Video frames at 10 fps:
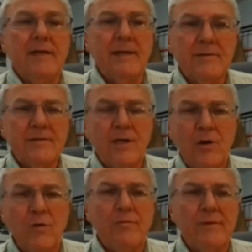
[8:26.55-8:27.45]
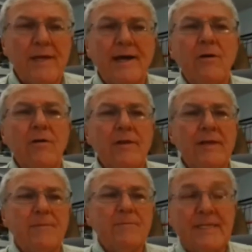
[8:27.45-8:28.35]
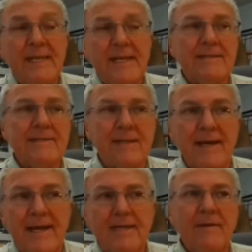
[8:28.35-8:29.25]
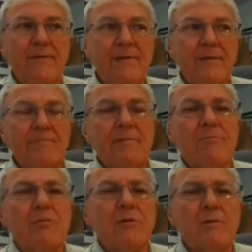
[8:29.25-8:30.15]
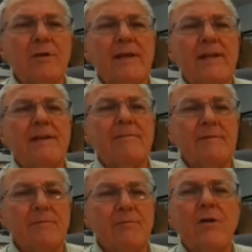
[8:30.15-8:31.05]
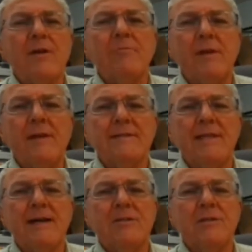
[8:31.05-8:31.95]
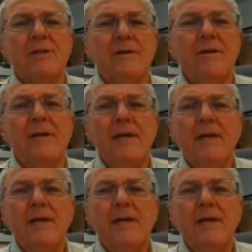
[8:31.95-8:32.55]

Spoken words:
And so not all hemp seed is alike. If you were looking at the marketplace last year,